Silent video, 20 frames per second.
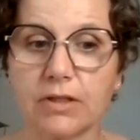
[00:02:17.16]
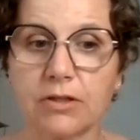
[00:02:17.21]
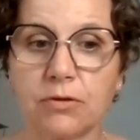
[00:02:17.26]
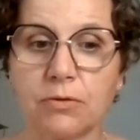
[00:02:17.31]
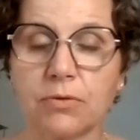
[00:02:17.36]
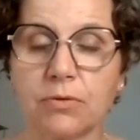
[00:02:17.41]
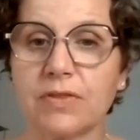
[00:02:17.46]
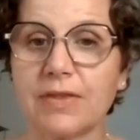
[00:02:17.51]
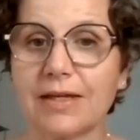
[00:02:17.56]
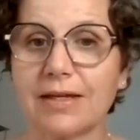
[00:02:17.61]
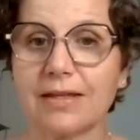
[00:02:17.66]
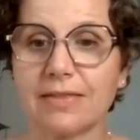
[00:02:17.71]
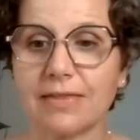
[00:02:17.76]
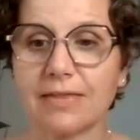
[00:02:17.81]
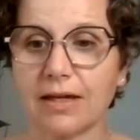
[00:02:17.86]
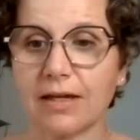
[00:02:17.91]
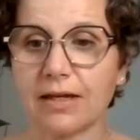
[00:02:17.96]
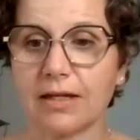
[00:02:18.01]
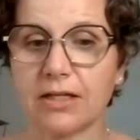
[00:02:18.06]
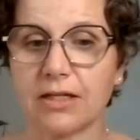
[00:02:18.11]
you think
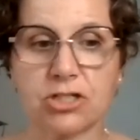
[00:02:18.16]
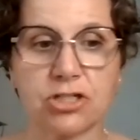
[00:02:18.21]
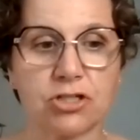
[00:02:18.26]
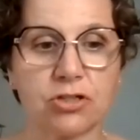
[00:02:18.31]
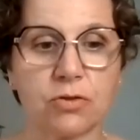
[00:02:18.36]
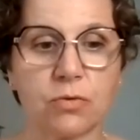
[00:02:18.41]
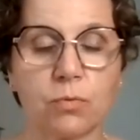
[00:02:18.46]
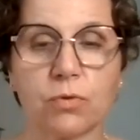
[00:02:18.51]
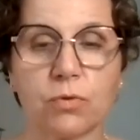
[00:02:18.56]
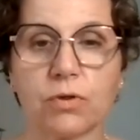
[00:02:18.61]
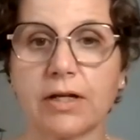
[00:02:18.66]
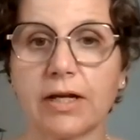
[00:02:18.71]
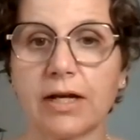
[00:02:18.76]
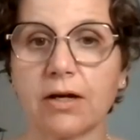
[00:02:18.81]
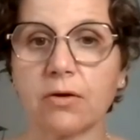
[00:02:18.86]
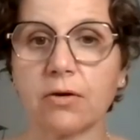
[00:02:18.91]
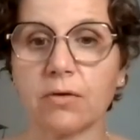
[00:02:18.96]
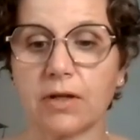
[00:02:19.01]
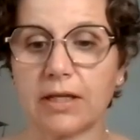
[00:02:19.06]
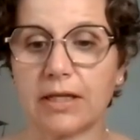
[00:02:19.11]
that it should work
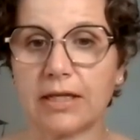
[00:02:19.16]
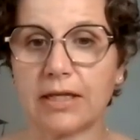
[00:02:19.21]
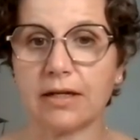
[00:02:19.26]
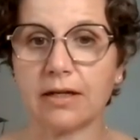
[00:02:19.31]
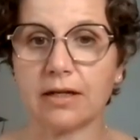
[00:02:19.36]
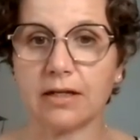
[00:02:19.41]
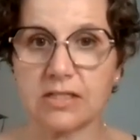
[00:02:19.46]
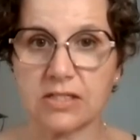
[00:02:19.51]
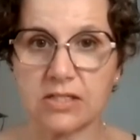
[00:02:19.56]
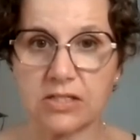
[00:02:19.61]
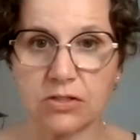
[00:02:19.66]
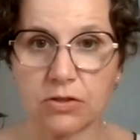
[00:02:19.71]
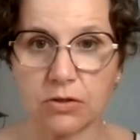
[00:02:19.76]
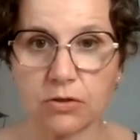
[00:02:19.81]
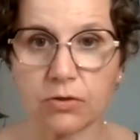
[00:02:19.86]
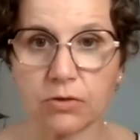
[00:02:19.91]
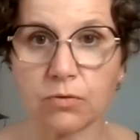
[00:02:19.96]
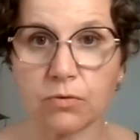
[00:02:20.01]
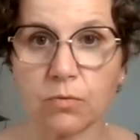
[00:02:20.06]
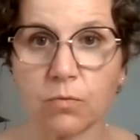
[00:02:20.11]
out in a
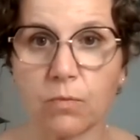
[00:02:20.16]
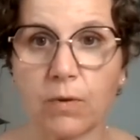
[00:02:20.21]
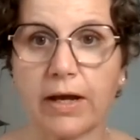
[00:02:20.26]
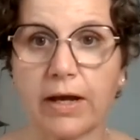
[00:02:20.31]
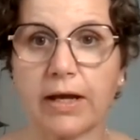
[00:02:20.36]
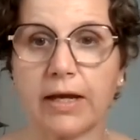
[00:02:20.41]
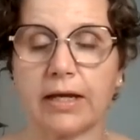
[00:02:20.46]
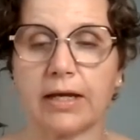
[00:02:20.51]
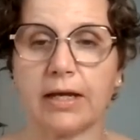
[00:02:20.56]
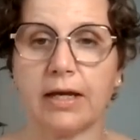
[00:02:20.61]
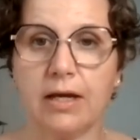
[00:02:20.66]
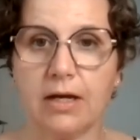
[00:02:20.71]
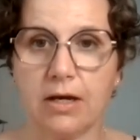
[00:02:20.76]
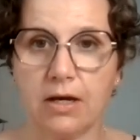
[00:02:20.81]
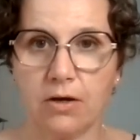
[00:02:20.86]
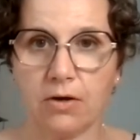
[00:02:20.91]
certain way,